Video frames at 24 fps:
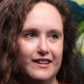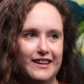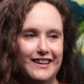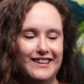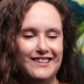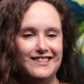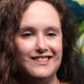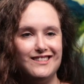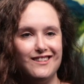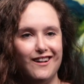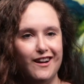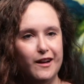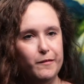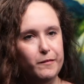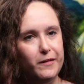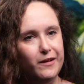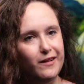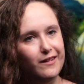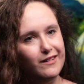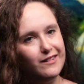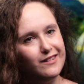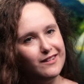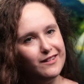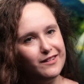
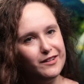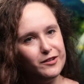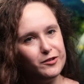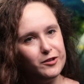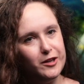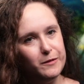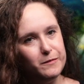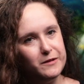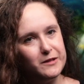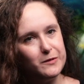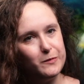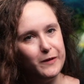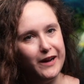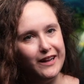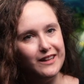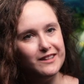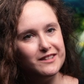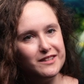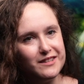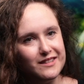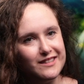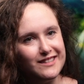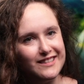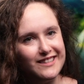excitement to the trip as well,
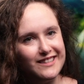to the